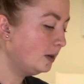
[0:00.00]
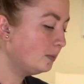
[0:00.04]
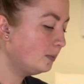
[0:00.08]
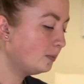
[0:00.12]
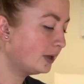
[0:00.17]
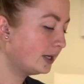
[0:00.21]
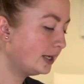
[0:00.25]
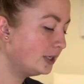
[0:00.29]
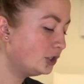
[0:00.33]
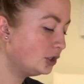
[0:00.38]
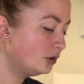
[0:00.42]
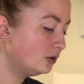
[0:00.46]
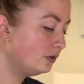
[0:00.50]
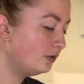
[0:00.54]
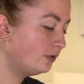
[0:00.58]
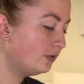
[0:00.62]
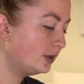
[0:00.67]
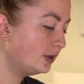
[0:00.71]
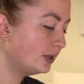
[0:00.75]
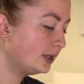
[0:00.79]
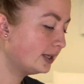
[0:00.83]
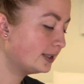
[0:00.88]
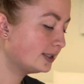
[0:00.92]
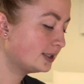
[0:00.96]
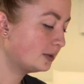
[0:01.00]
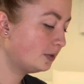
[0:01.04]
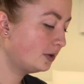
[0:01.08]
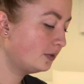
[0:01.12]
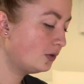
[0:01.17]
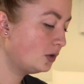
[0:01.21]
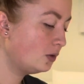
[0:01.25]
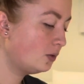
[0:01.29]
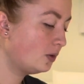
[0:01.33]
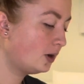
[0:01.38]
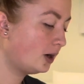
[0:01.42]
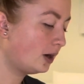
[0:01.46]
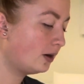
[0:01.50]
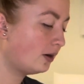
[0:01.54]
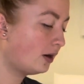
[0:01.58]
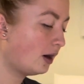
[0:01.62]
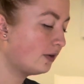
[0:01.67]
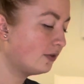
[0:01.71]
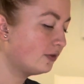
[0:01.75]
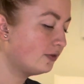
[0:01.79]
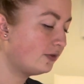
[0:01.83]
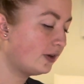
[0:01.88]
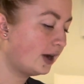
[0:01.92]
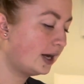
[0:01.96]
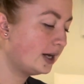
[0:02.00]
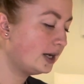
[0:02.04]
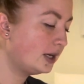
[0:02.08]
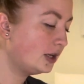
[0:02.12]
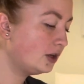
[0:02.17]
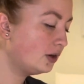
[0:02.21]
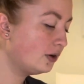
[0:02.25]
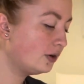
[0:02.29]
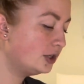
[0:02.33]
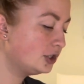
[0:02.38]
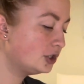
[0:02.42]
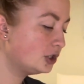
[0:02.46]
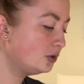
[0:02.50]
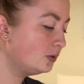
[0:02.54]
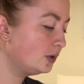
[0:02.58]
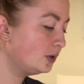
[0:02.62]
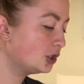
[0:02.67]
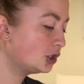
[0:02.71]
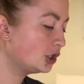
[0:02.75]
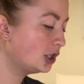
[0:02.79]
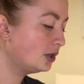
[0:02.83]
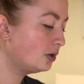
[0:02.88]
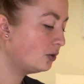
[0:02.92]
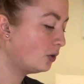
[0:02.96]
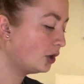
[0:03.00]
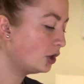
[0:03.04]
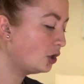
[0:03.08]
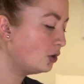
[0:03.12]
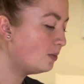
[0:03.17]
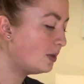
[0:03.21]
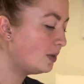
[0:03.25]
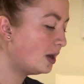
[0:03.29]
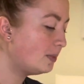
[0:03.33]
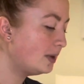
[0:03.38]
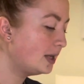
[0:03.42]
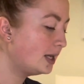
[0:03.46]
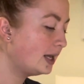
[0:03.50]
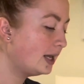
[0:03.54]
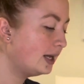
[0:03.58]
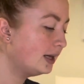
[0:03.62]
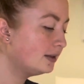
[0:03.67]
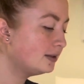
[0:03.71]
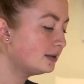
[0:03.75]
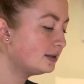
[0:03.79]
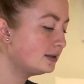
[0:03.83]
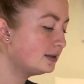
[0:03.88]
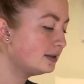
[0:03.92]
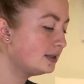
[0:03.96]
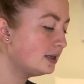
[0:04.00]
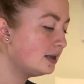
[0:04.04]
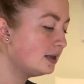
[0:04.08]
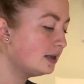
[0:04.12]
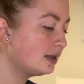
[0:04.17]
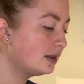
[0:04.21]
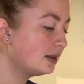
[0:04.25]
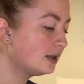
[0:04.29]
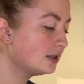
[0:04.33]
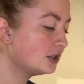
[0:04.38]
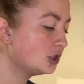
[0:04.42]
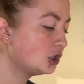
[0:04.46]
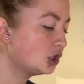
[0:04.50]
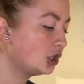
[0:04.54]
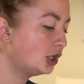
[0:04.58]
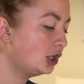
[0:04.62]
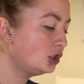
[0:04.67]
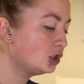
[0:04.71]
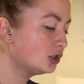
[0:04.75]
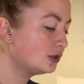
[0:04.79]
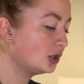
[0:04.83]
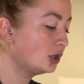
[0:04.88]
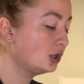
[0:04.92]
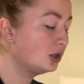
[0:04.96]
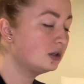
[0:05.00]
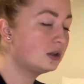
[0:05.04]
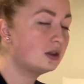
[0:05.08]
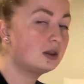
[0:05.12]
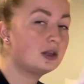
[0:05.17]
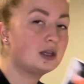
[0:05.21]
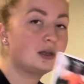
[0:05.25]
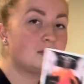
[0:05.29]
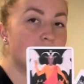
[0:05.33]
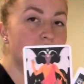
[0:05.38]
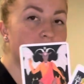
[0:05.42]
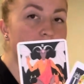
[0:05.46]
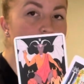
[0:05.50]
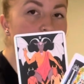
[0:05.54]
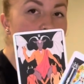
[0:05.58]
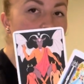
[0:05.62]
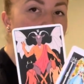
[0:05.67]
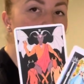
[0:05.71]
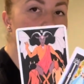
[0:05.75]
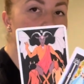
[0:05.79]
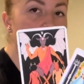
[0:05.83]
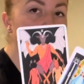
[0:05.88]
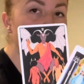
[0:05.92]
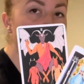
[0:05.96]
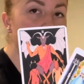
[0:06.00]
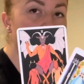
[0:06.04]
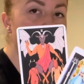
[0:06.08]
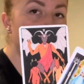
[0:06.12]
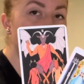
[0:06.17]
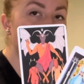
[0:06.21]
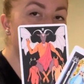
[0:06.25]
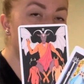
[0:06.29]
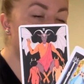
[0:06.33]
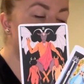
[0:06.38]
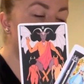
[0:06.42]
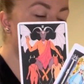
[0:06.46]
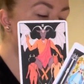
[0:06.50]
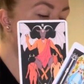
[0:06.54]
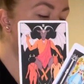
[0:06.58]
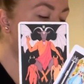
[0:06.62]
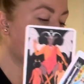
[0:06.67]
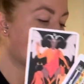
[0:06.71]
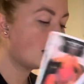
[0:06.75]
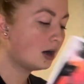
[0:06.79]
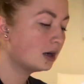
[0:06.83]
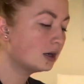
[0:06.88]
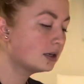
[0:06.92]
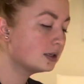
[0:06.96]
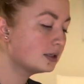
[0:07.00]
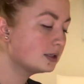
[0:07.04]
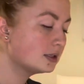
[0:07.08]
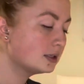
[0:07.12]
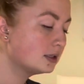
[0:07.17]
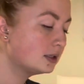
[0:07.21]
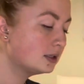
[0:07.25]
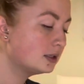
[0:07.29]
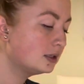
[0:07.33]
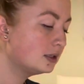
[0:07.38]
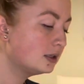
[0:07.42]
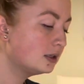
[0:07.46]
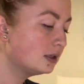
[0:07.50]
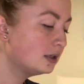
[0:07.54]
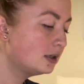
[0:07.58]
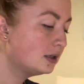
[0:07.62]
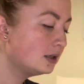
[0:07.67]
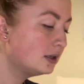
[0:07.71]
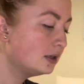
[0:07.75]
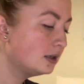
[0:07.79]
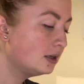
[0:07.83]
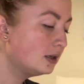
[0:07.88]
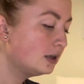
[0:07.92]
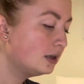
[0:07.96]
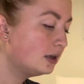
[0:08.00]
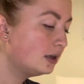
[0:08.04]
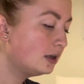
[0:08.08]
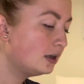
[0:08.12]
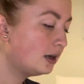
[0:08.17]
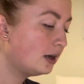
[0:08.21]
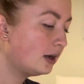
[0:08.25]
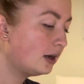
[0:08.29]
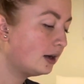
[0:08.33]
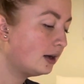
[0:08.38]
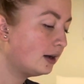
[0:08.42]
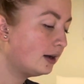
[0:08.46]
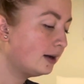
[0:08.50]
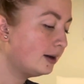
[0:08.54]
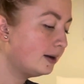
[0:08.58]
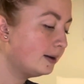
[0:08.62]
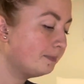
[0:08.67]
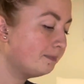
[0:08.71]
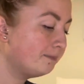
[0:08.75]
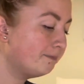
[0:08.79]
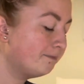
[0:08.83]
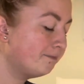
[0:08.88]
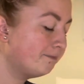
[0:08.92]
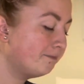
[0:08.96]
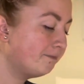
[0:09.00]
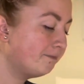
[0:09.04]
I do feel like some of you are fighting your intuition, or you maybe can't see that this change is a good thing because your intuition could be blocked. Because